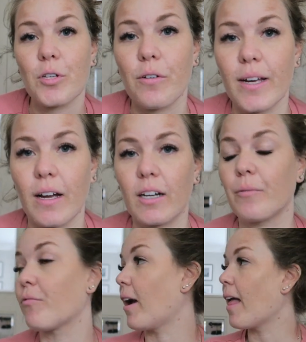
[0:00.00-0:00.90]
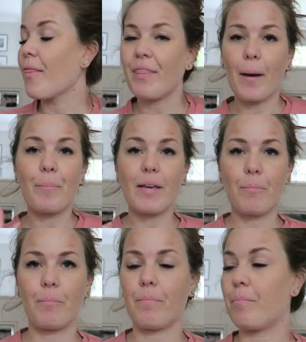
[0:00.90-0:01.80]
sorry, I can't, right, that
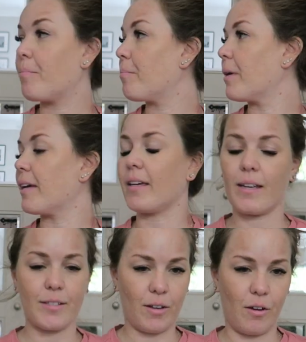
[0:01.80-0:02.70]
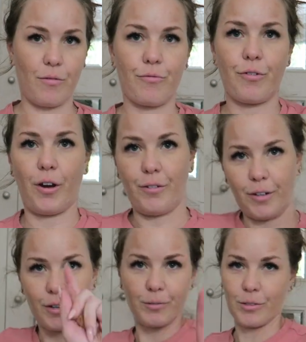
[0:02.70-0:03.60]
beeping is our phone.
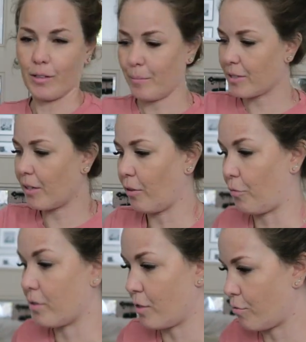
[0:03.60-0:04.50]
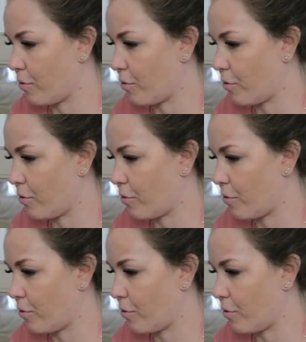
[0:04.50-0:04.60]
Hold on, let me turn it off, because it's